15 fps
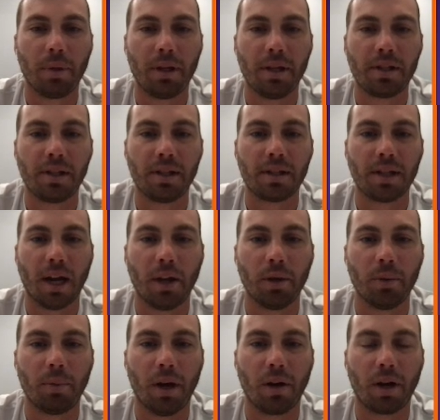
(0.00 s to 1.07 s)
He sees
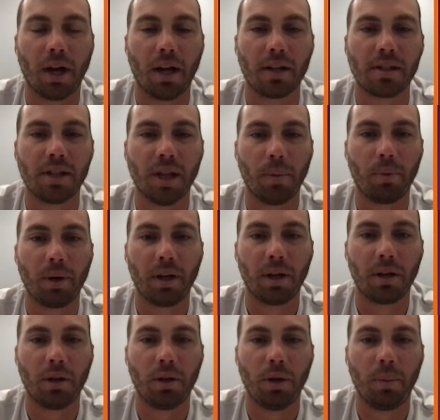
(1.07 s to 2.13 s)
Tyler Brown kind of
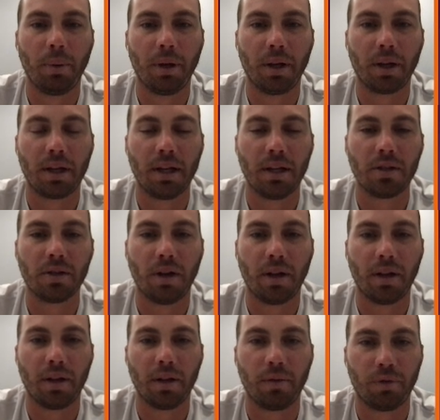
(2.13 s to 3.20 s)
separating a little bit, keys on it.